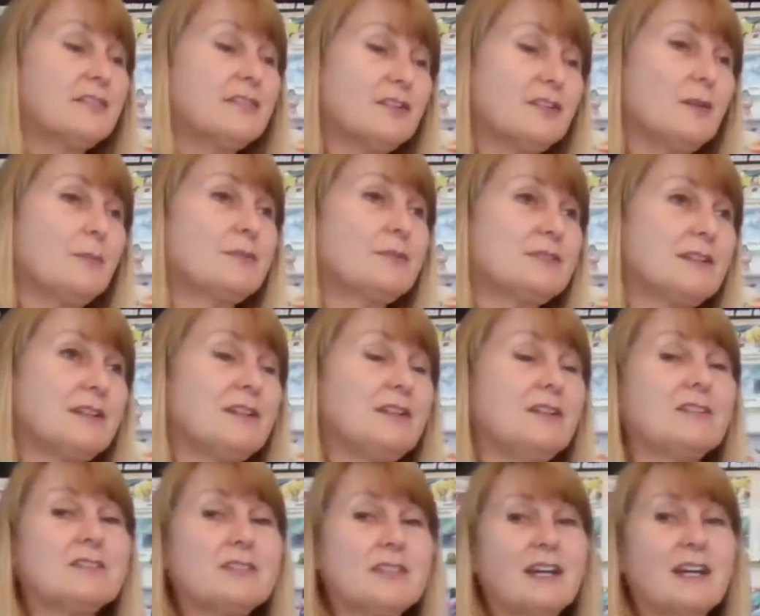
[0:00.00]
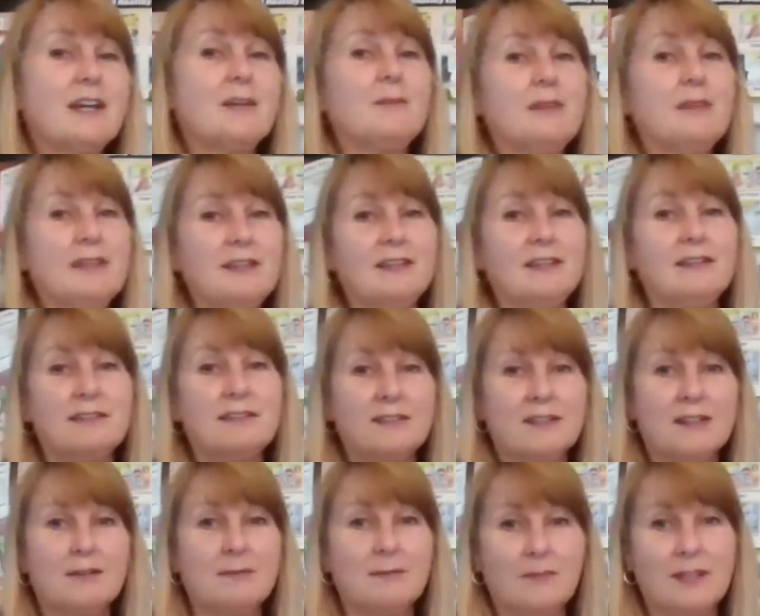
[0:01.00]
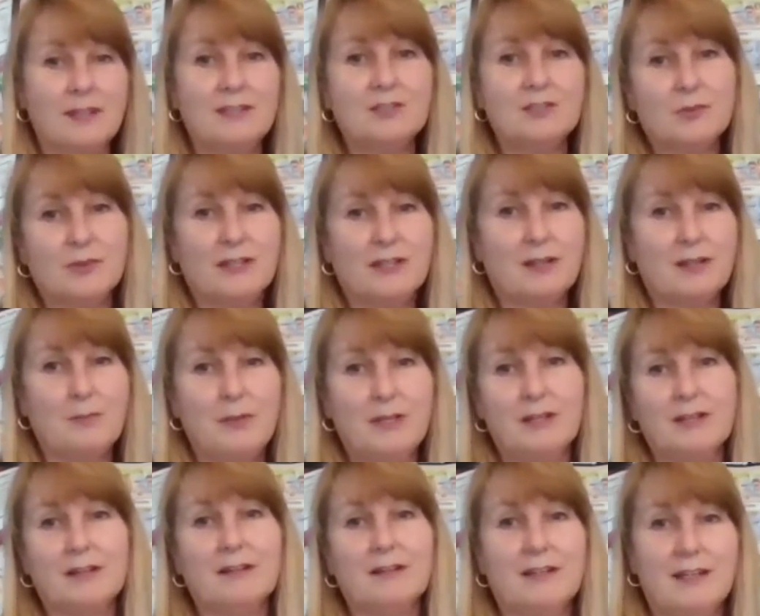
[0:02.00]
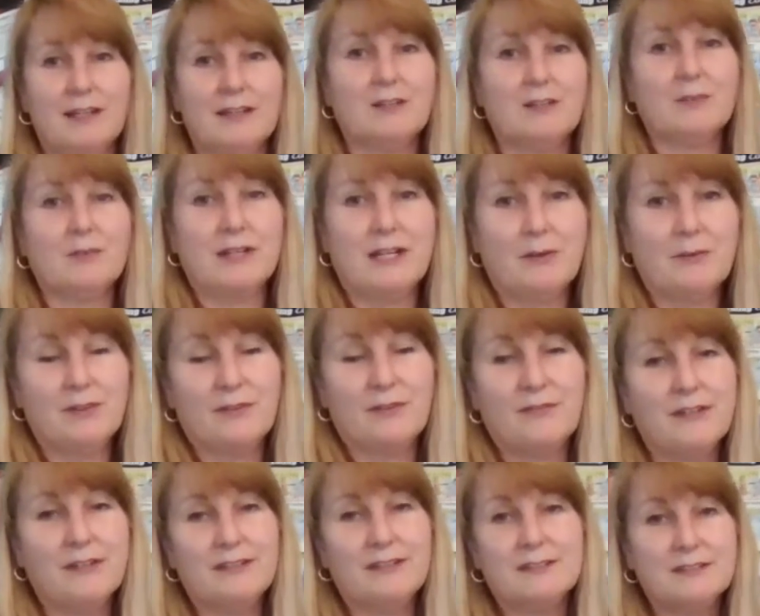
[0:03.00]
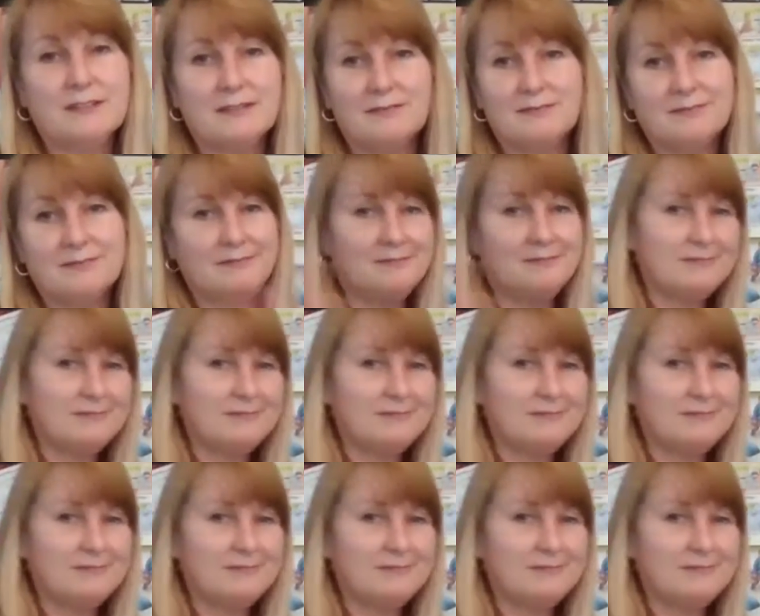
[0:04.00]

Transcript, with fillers: 30% of your time is um, enjoying a beer and going out with your friends and,